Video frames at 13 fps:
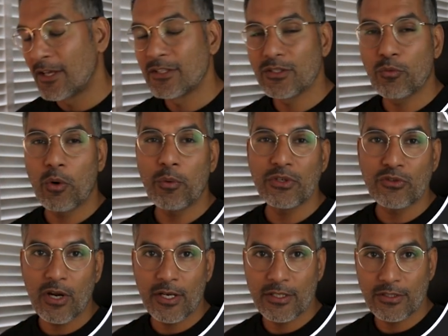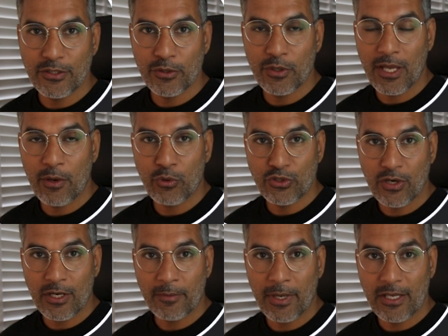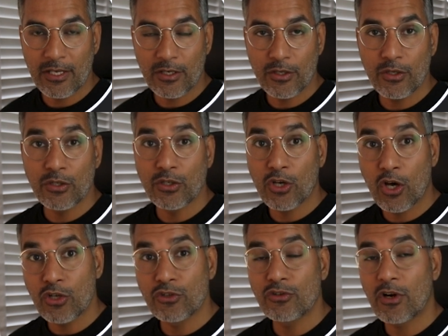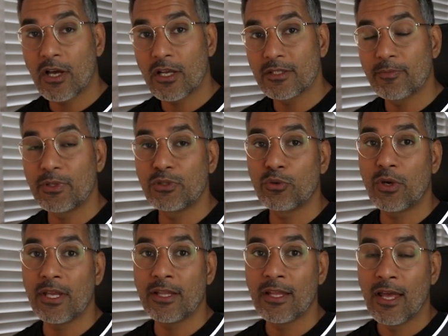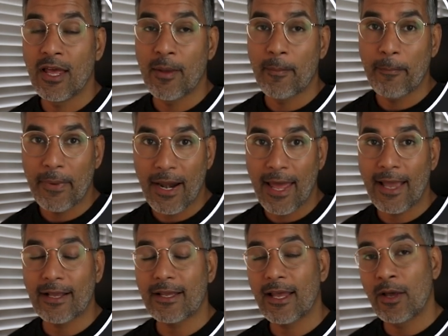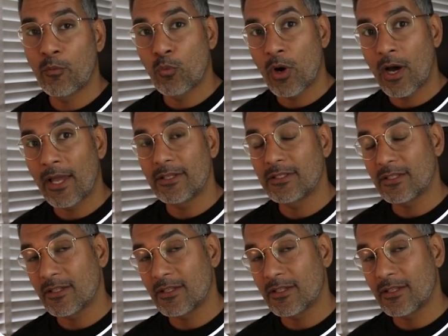So what we're trying to do here, we're trying to make a good contrast between black and white,